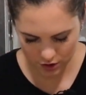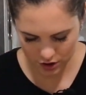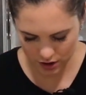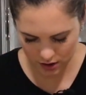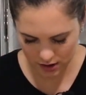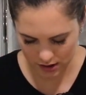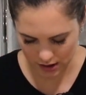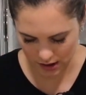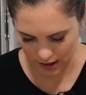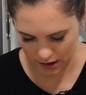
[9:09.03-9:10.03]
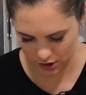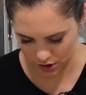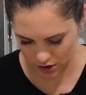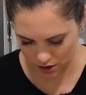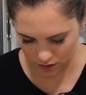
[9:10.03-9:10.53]
just like
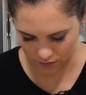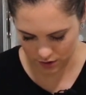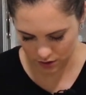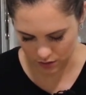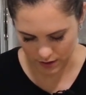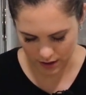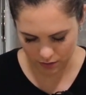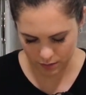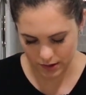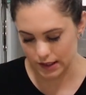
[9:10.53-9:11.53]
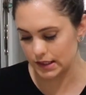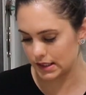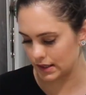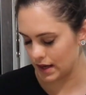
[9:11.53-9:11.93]
so. Don't go anywhere, please.